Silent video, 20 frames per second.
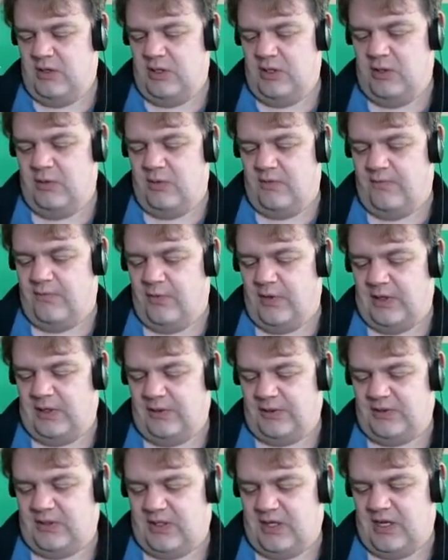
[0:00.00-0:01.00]
avoid
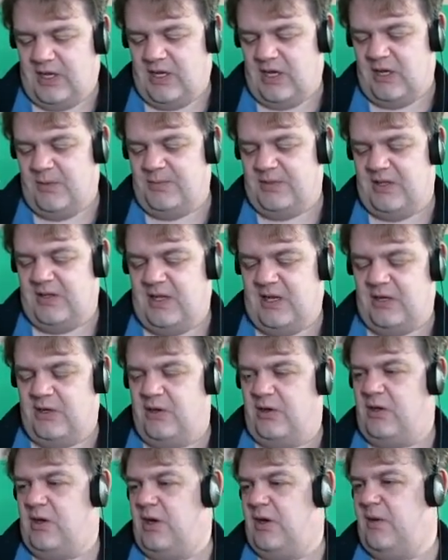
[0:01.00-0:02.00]
lots of carbs and then
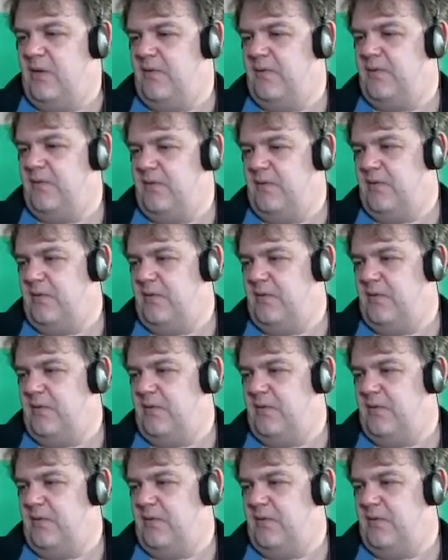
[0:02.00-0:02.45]
you kind of